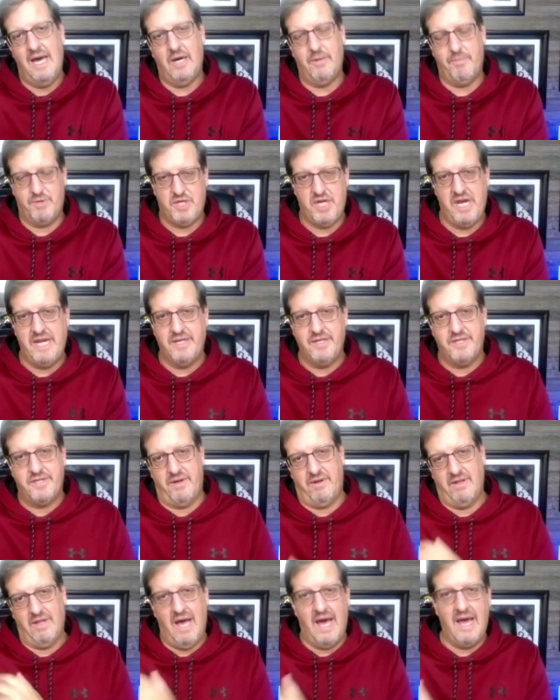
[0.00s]
help change
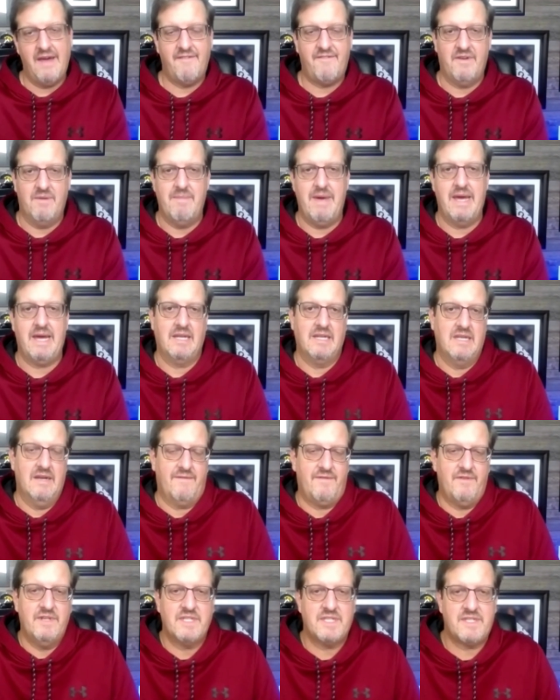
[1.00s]
their life and make a
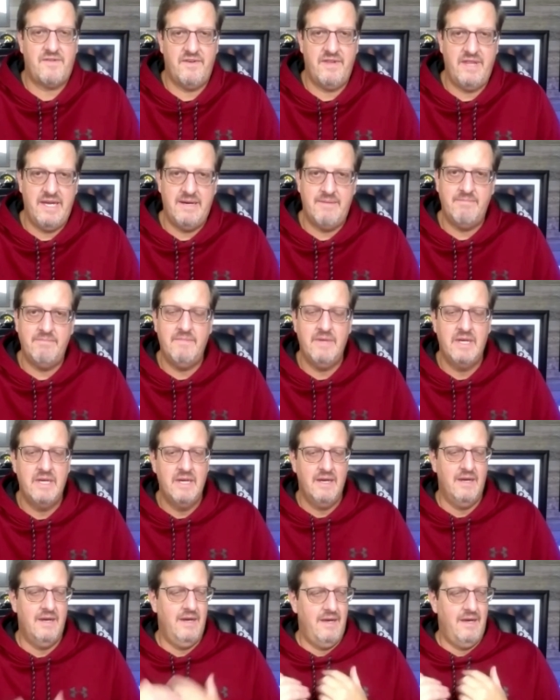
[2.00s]
difference for them
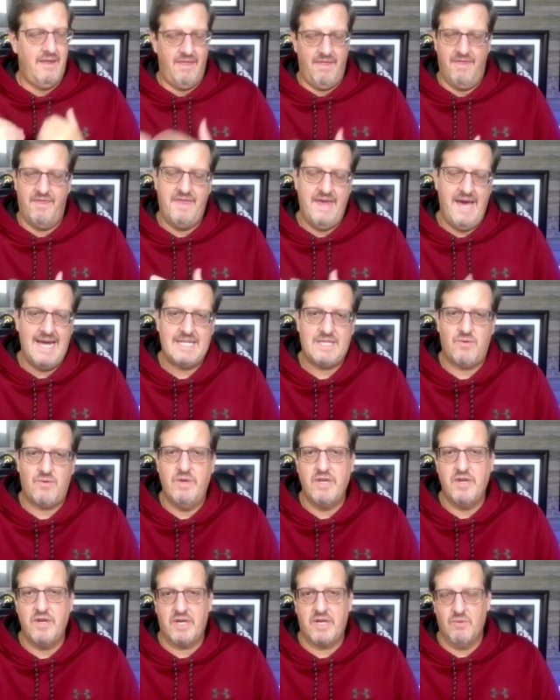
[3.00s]
that's
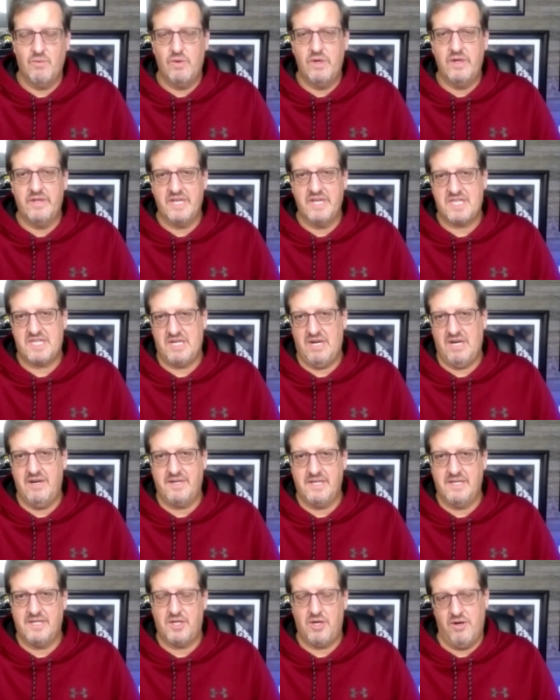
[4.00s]
when you can really
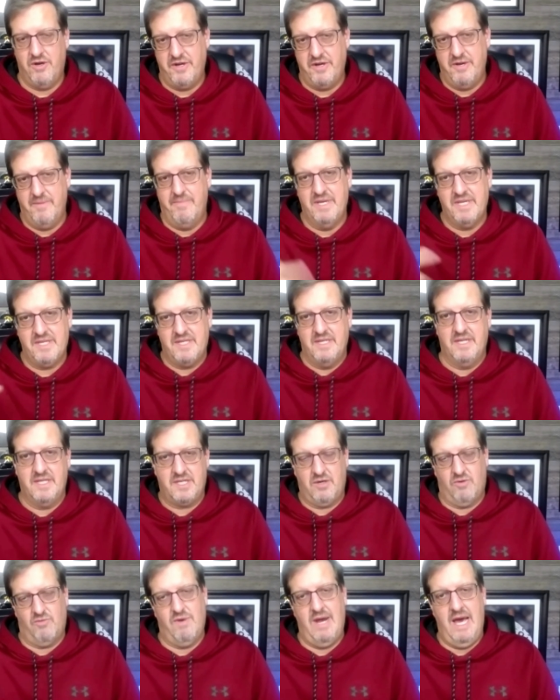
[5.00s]
start to turn your
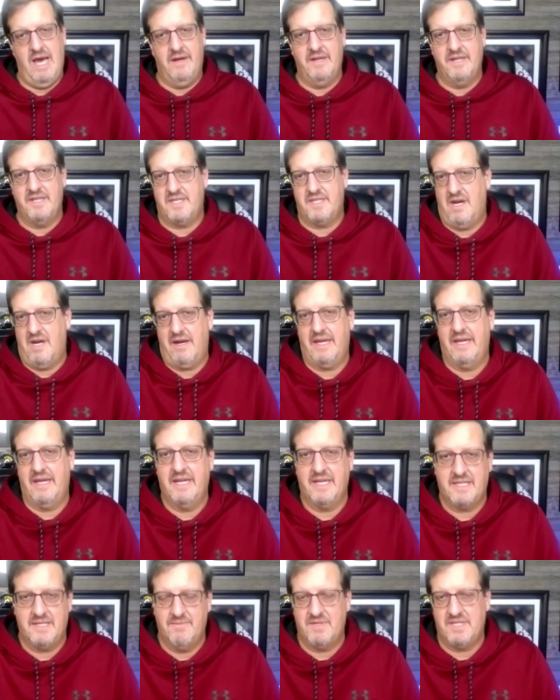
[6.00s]
business around and start
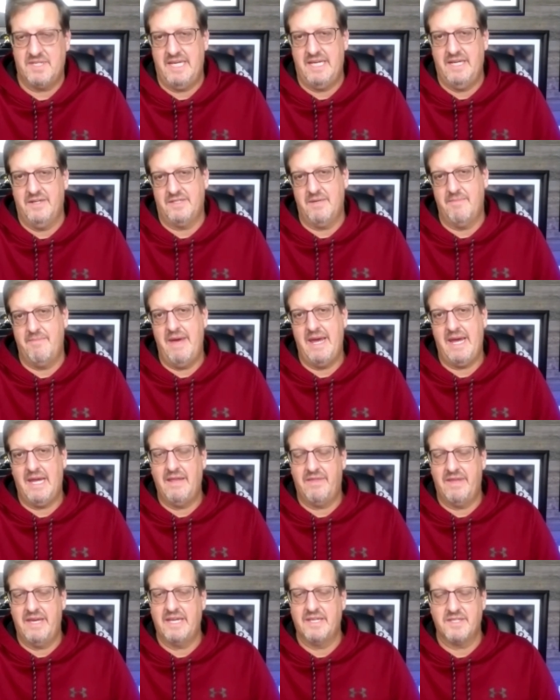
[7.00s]
getting some sales and
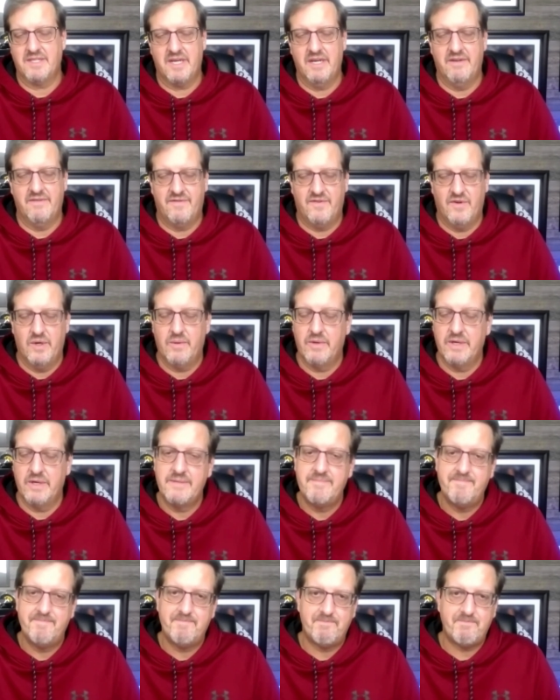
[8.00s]
making things go
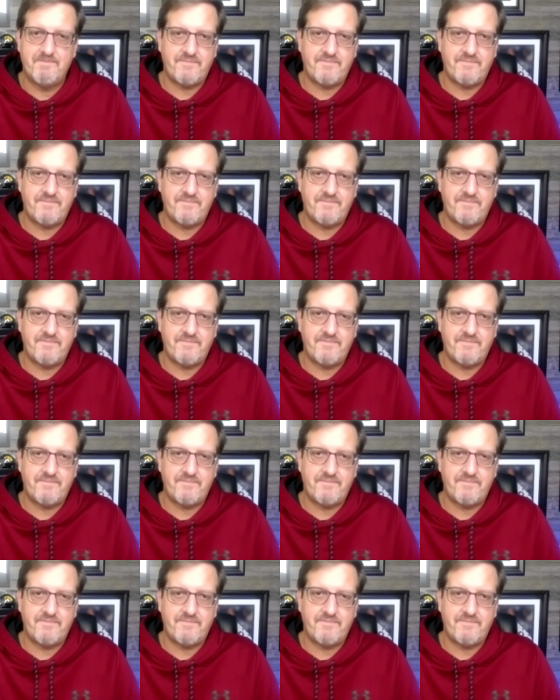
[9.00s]
forward.